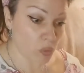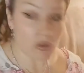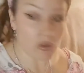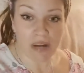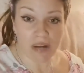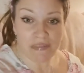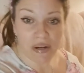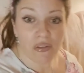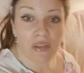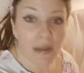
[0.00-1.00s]
wonder I've
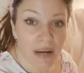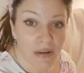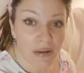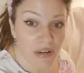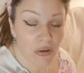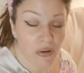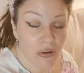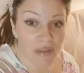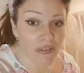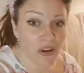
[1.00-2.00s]
been on that path of
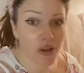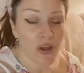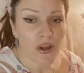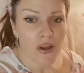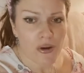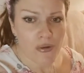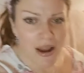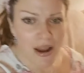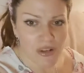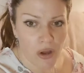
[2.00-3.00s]
alchemy for
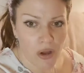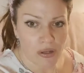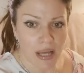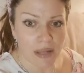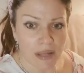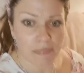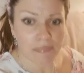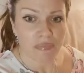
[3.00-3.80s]
quite a long time.